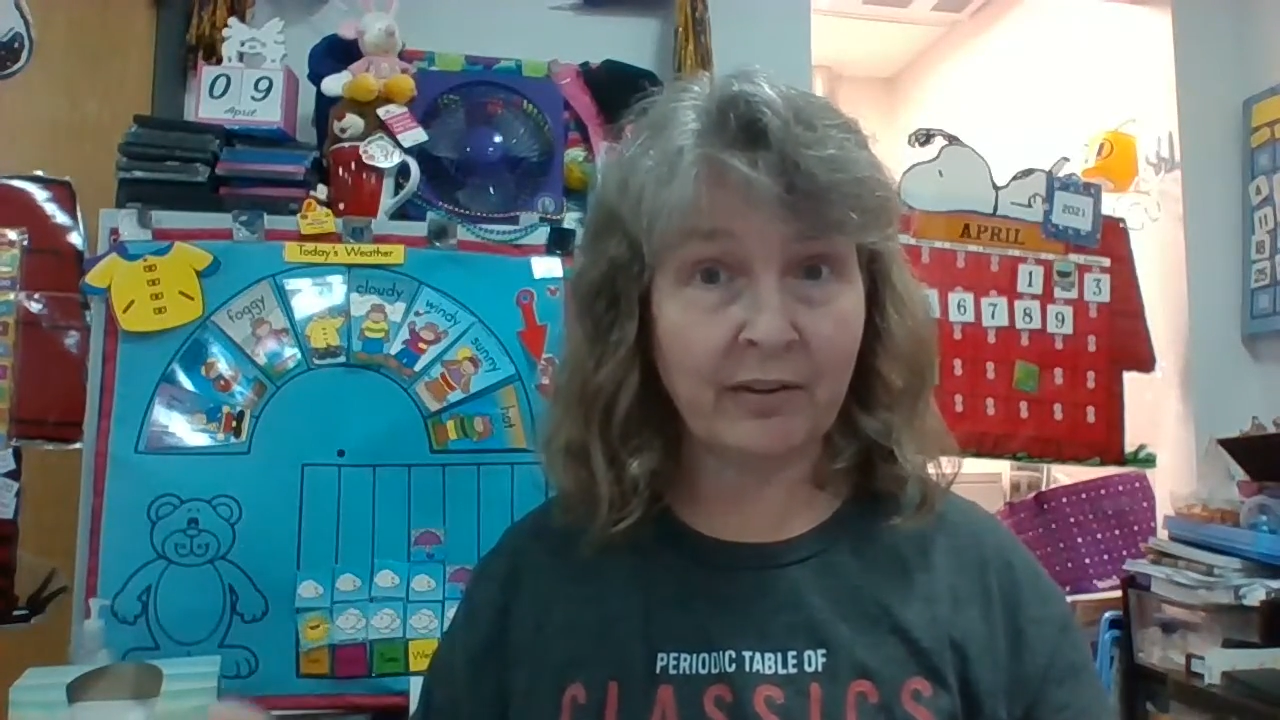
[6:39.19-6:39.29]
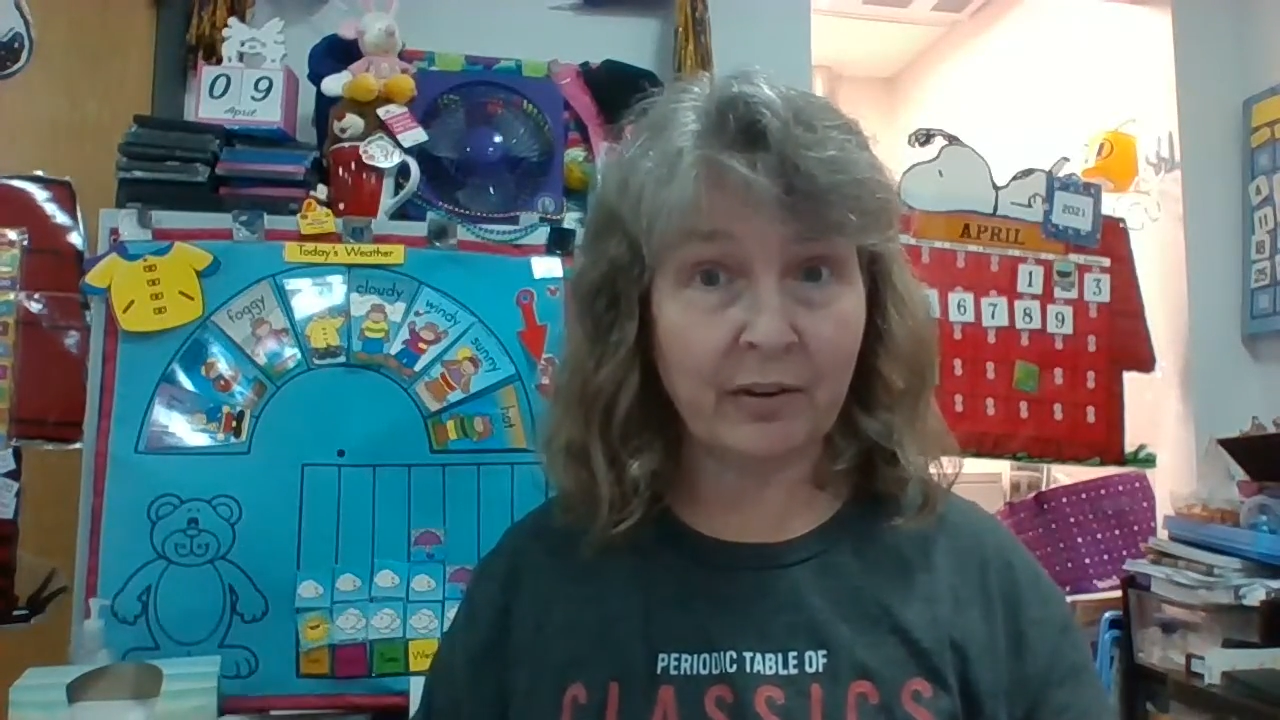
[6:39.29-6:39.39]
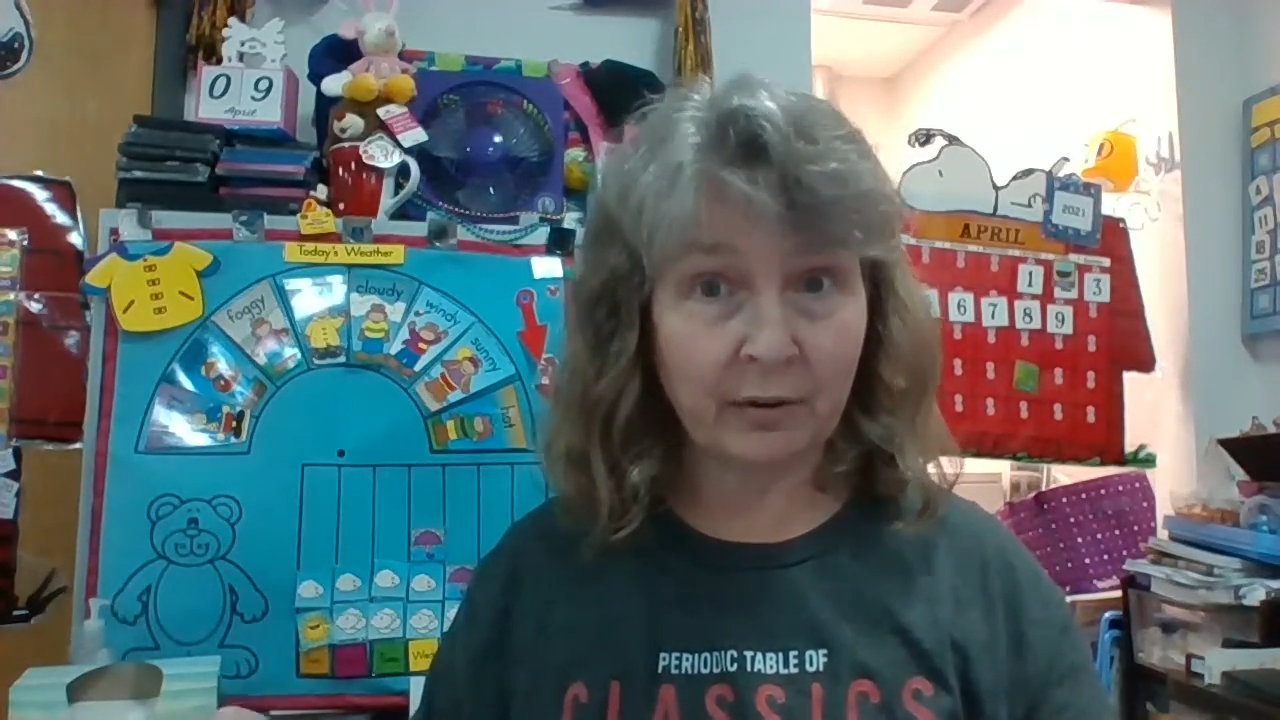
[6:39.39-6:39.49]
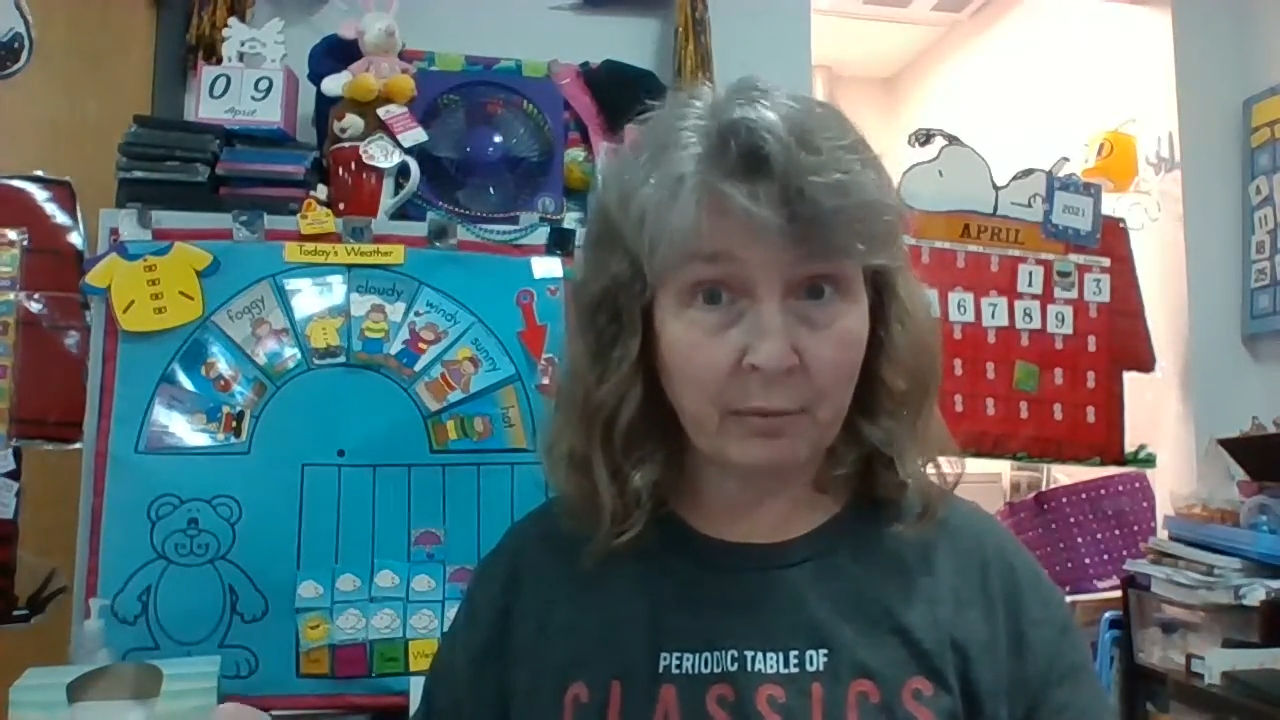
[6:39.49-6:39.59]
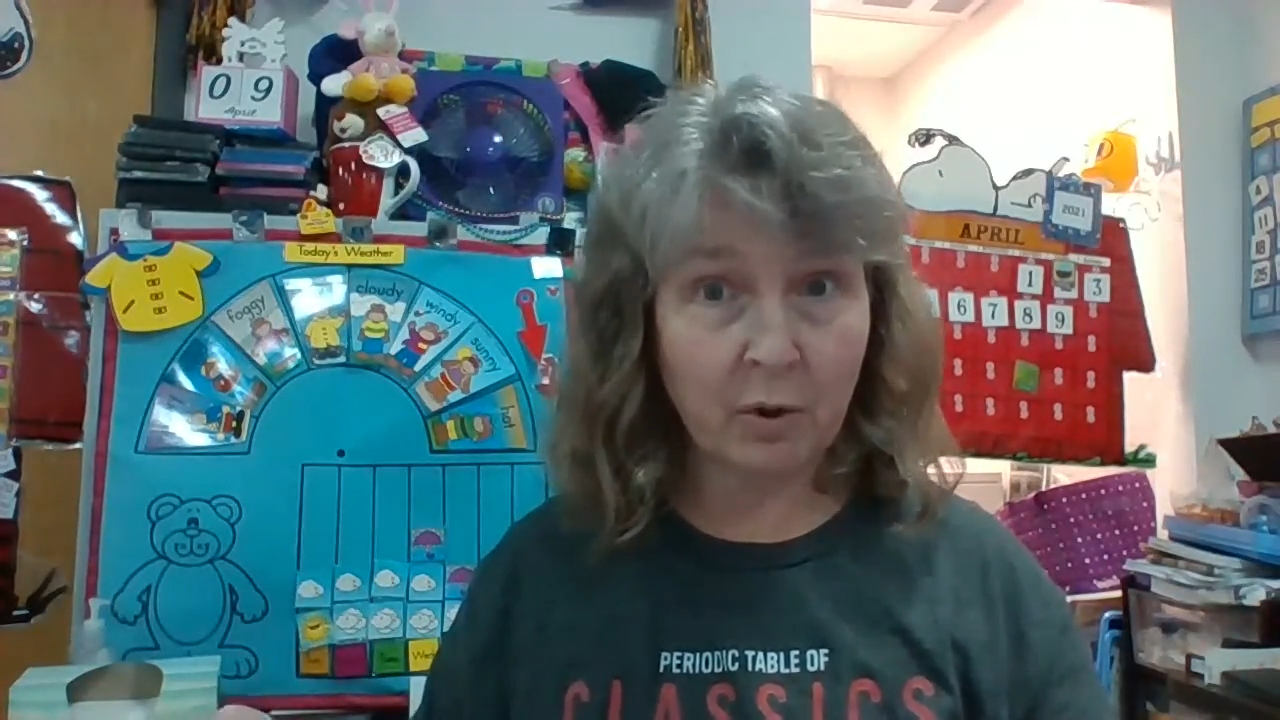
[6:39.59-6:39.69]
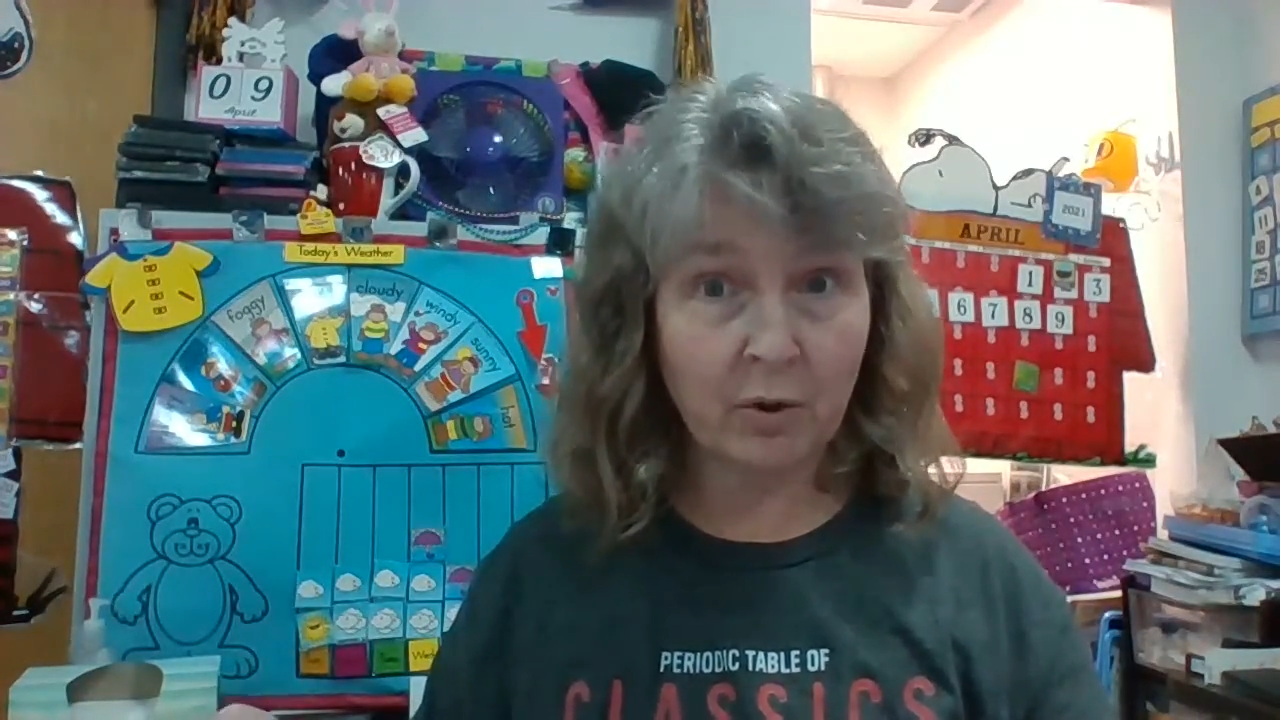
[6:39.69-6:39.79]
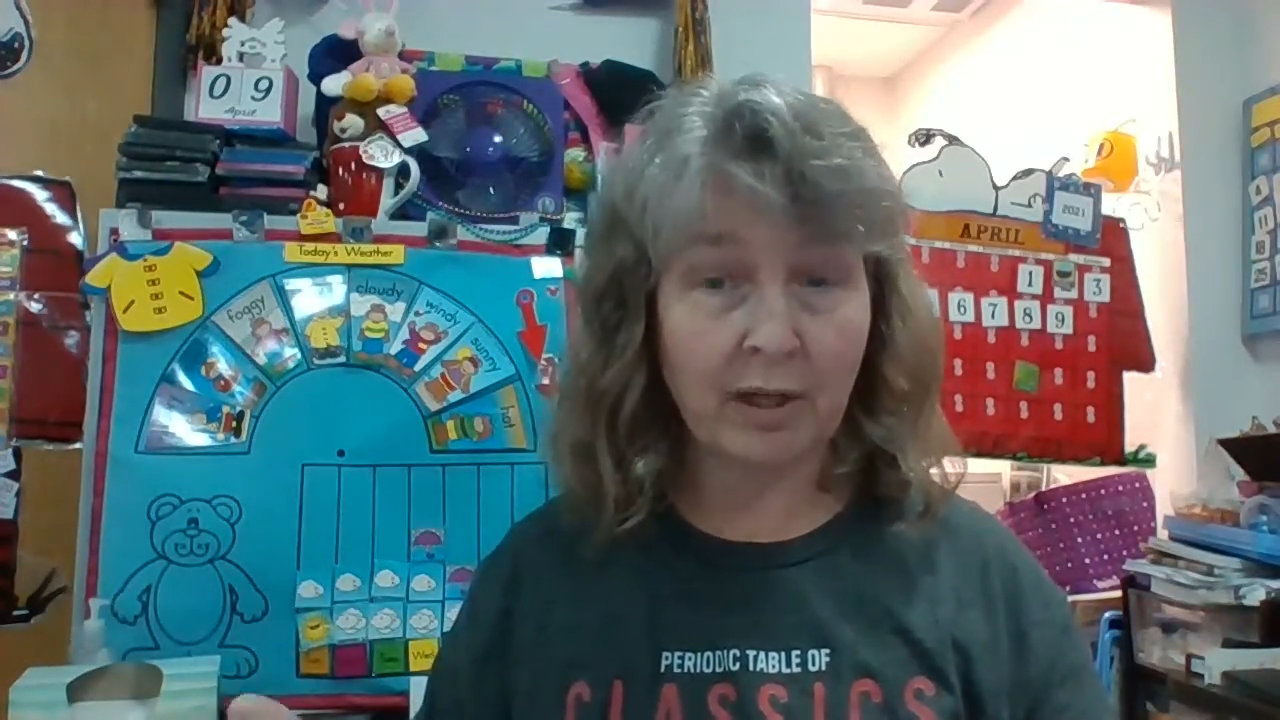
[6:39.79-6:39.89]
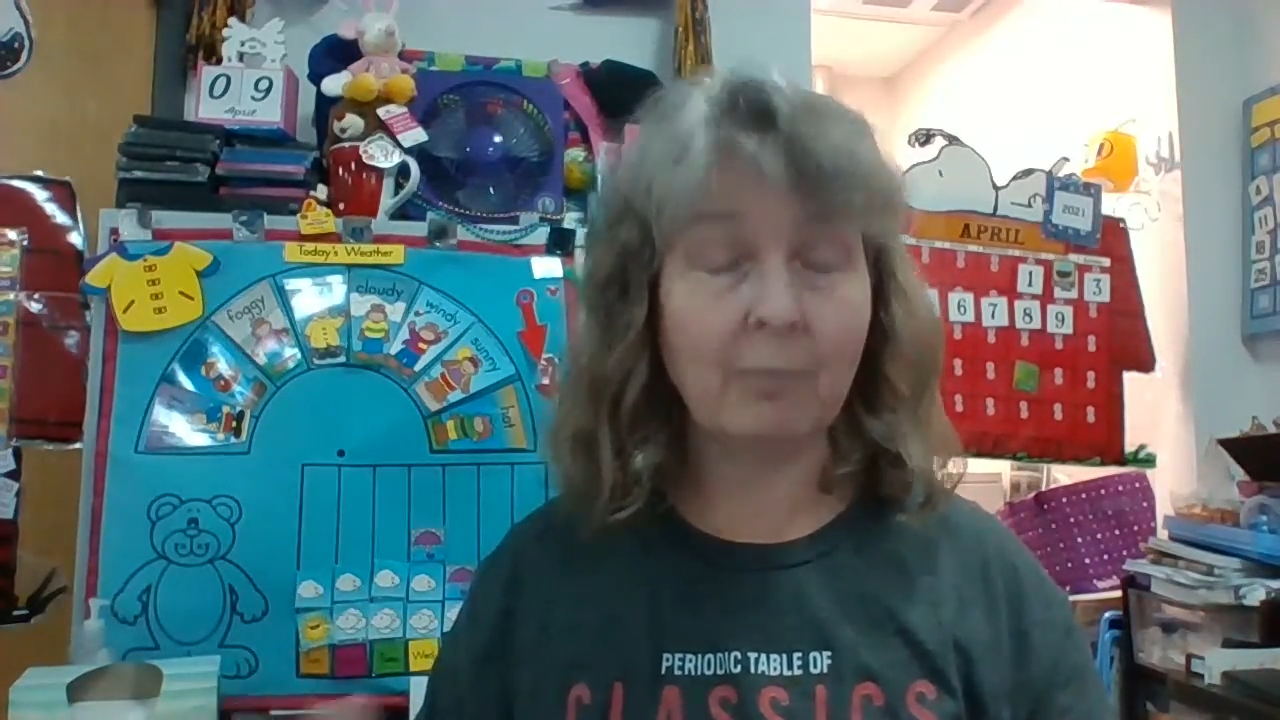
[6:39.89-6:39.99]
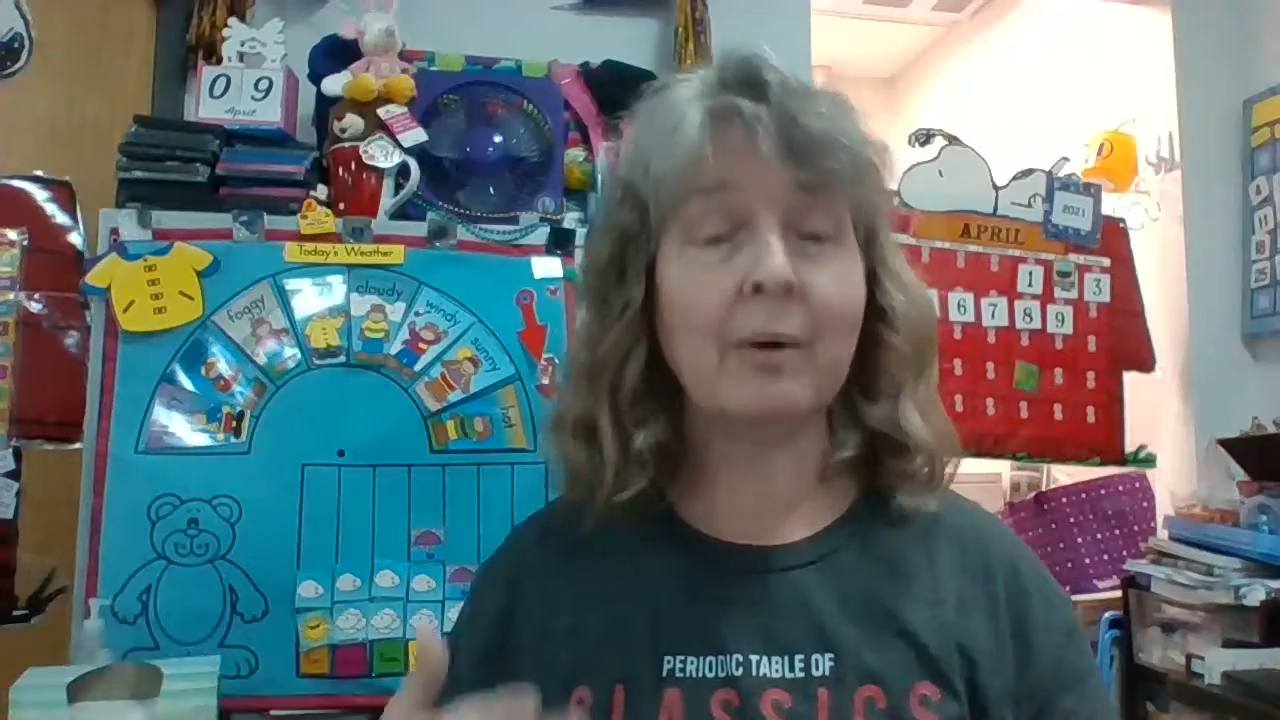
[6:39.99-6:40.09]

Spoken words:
this morning,